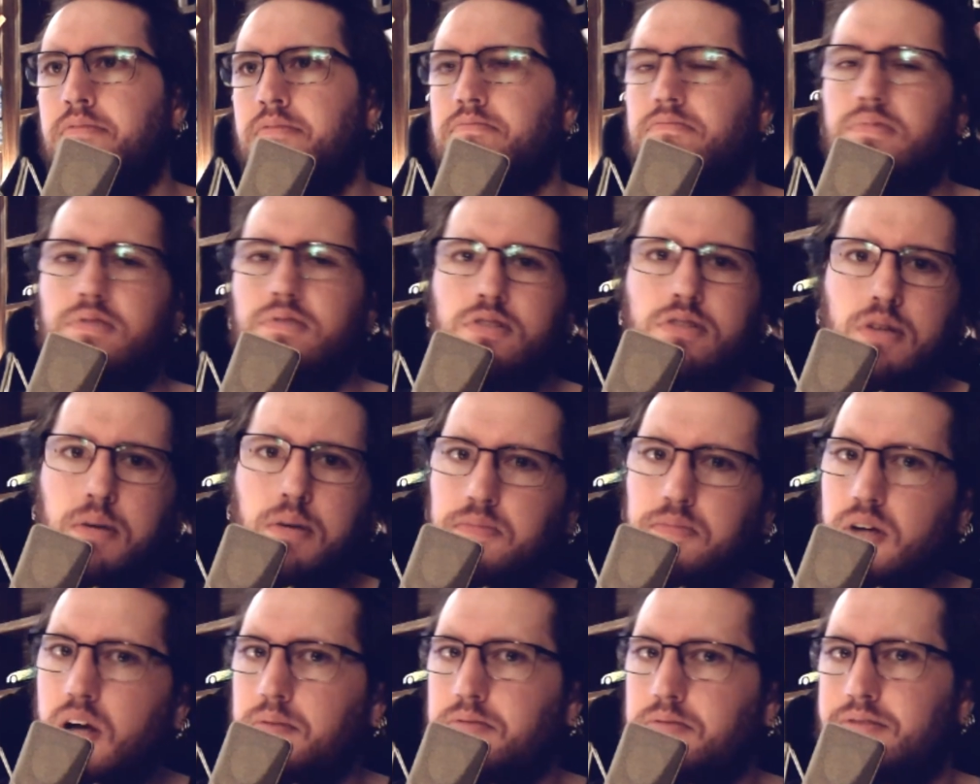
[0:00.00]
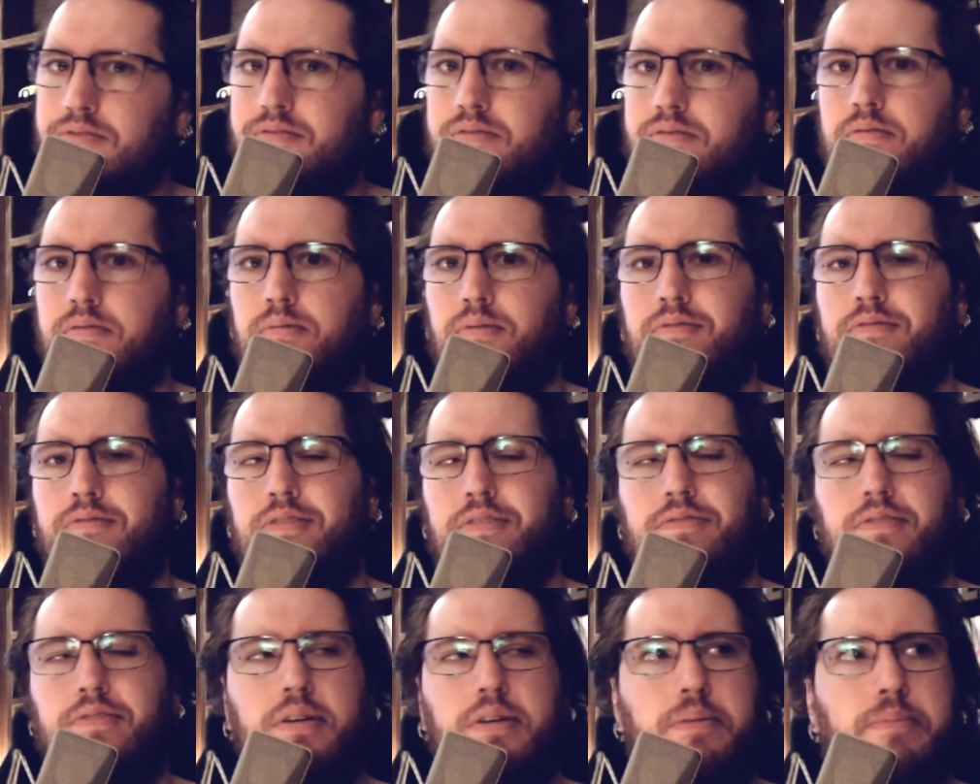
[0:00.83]
Sometimes a
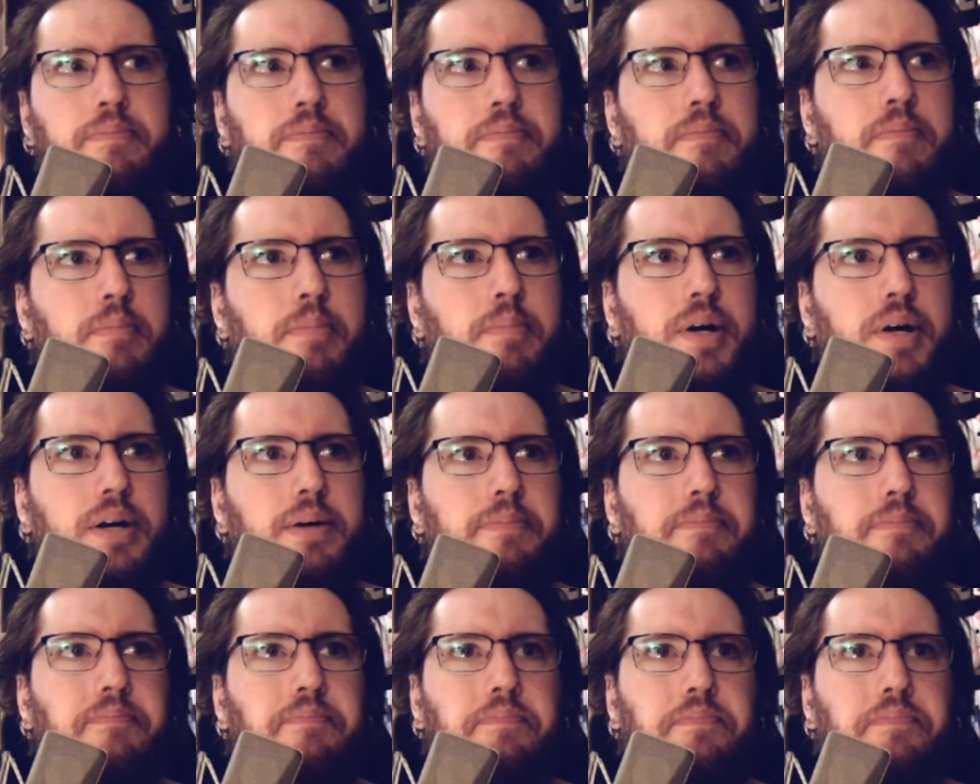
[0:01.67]
5150, but